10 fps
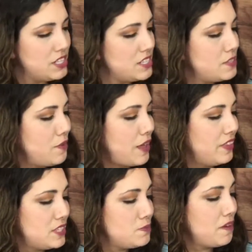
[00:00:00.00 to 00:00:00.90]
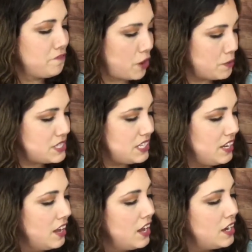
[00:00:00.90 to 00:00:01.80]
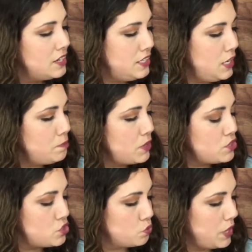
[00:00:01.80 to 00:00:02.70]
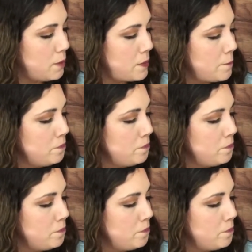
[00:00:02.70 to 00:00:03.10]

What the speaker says: This is by Pharmacy Deep Sweep